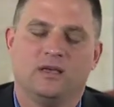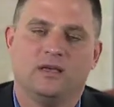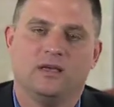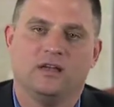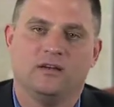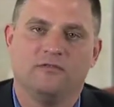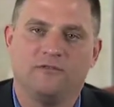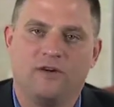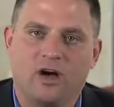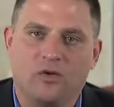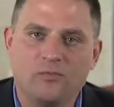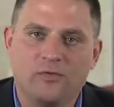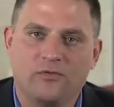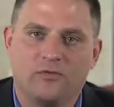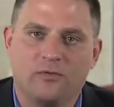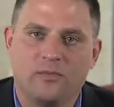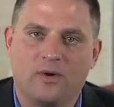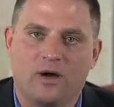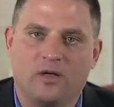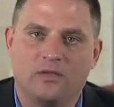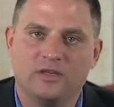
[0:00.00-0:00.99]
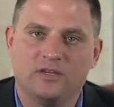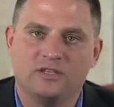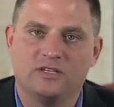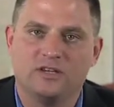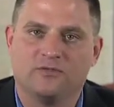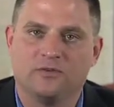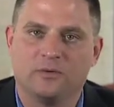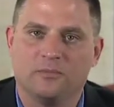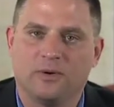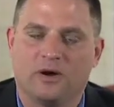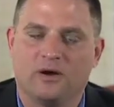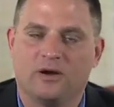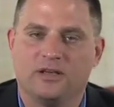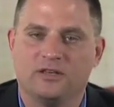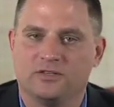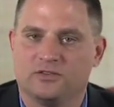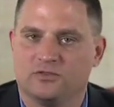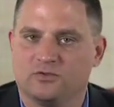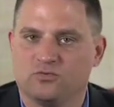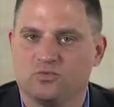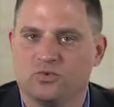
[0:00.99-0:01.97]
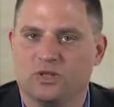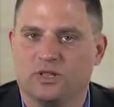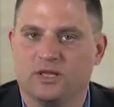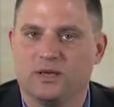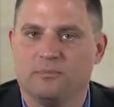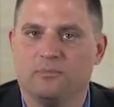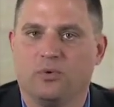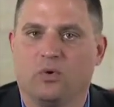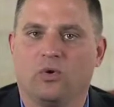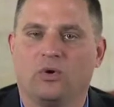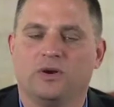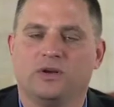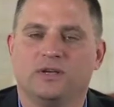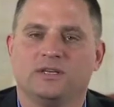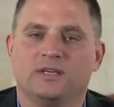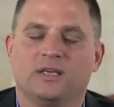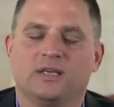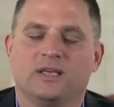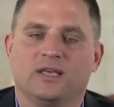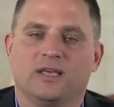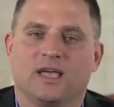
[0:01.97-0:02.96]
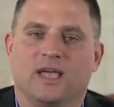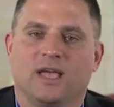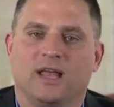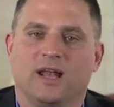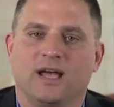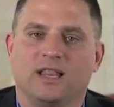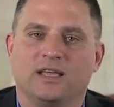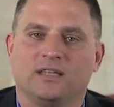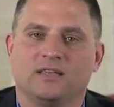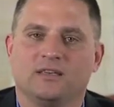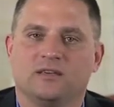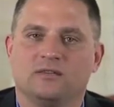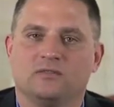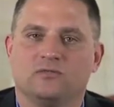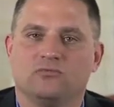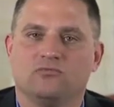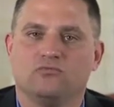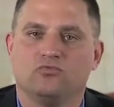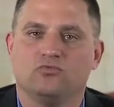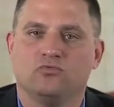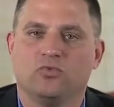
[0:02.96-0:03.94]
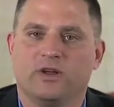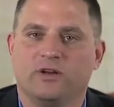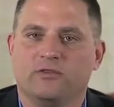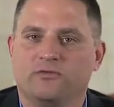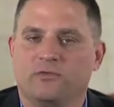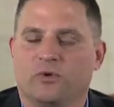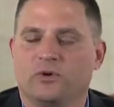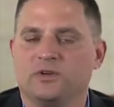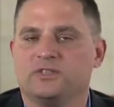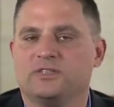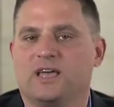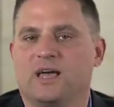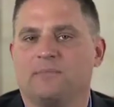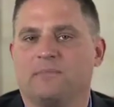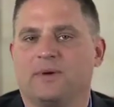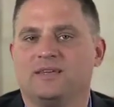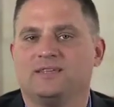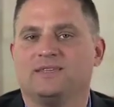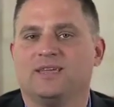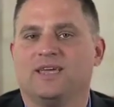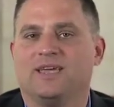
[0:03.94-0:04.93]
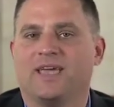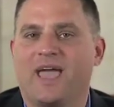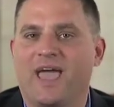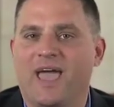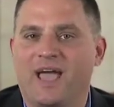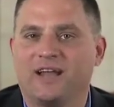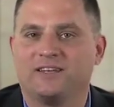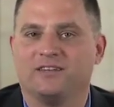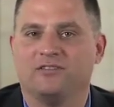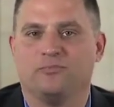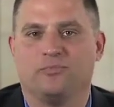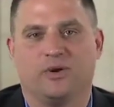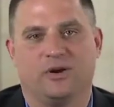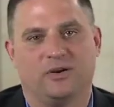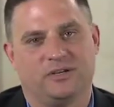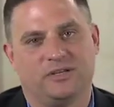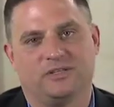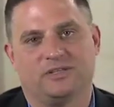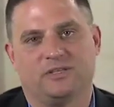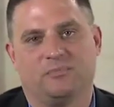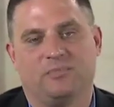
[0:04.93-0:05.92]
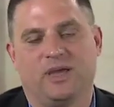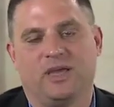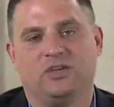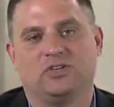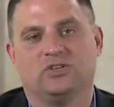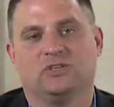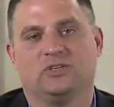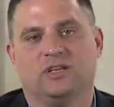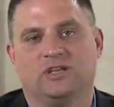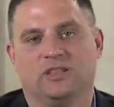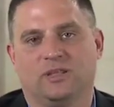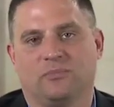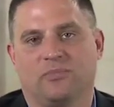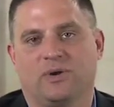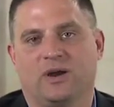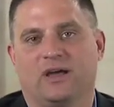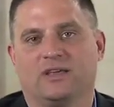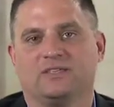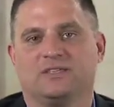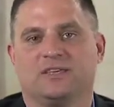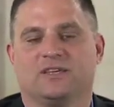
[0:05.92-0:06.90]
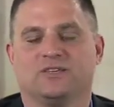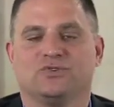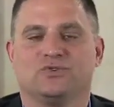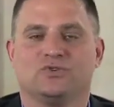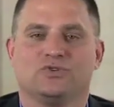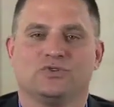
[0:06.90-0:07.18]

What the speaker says: involvement from all these different parties is really important, and I like to reinforce that by saying active participation in the process.